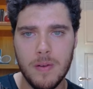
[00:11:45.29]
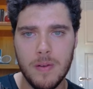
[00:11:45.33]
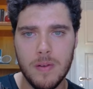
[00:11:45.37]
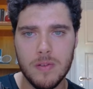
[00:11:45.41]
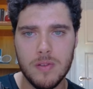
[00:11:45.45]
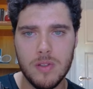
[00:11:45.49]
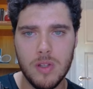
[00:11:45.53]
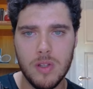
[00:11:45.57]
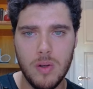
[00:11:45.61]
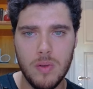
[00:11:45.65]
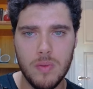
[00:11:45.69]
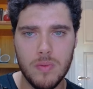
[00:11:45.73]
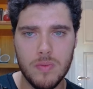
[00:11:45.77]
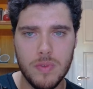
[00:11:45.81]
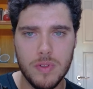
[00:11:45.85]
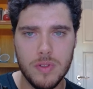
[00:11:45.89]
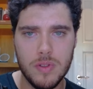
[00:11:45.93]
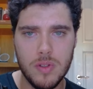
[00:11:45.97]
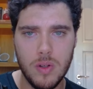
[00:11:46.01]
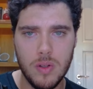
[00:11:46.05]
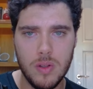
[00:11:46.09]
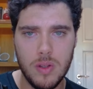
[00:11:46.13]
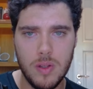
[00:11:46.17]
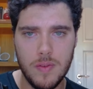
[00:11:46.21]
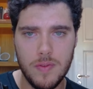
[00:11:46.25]
So
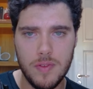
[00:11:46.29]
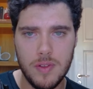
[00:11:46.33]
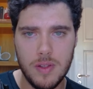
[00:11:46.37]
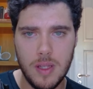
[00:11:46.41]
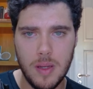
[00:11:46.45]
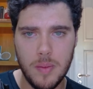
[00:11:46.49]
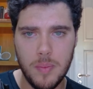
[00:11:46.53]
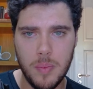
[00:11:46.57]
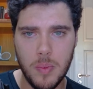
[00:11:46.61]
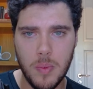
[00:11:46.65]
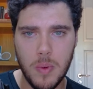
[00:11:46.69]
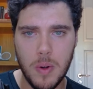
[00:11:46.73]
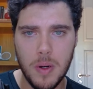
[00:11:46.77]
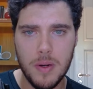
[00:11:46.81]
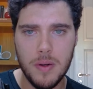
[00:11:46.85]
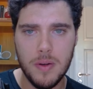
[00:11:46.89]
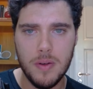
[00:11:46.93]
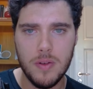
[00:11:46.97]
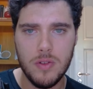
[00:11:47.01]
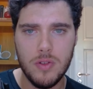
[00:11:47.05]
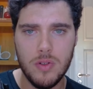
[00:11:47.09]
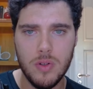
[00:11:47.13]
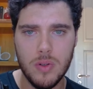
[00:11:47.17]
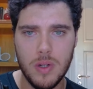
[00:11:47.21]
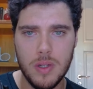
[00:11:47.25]
result of step
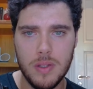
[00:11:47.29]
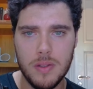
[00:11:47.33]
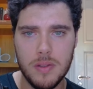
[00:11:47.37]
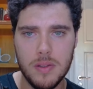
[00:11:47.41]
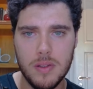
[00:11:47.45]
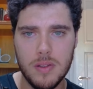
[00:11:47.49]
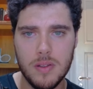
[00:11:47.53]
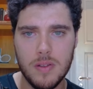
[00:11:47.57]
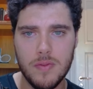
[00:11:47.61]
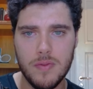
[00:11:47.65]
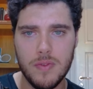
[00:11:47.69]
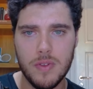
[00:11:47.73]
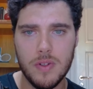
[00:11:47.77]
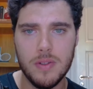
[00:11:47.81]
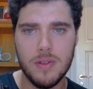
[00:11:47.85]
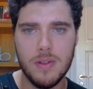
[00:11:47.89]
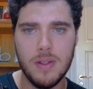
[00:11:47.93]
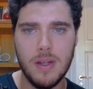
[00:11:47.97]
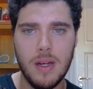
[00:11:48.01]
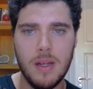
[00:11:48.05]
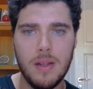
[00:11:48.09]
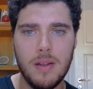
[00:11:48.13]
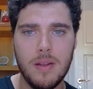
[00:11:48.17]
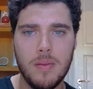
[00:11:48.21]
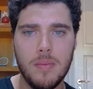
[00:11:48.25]
one, choices, first
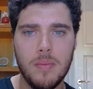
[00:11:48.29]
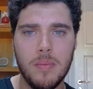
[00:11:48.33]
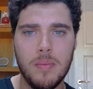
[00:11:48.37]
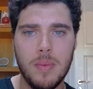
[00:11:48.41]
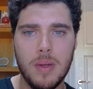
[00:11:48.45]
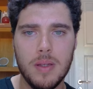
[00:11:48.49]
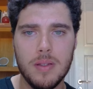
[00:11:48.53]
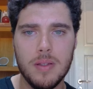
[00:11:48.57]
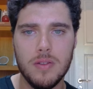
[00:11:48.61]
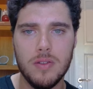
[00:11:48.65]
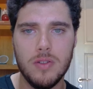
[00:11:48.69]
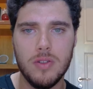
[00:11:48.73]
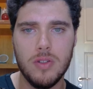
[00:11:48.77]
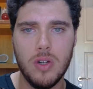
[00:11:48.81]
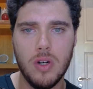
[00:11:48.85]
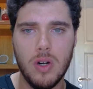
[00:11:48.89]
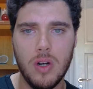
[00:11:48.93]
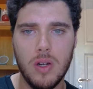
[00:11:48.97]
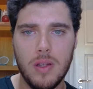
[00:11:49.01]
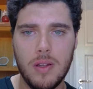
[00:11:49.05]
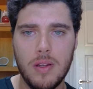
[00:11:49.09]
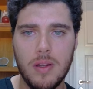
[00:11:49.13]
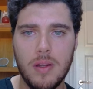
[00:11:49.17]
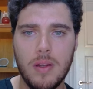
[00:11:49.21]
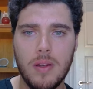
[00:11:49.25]
item, message
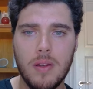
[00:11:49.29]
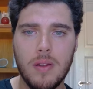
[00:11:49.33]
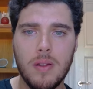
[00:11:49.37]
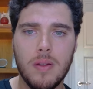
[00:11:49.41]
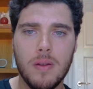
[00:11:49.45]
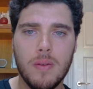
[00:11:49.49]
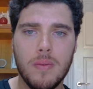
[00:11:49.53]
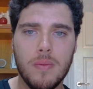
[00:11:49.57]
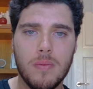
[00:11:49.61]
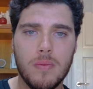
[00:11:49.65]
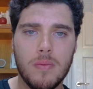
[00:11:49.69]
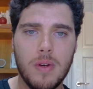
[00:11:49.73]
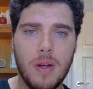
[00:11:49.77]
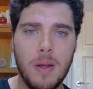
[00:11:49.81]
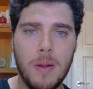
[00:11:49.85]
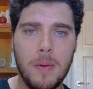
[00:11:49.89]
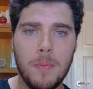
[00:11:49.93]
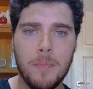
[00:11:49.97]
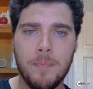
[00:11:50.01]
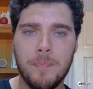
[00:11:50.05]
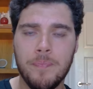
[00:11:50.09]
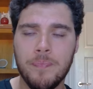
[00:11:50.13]
content, right?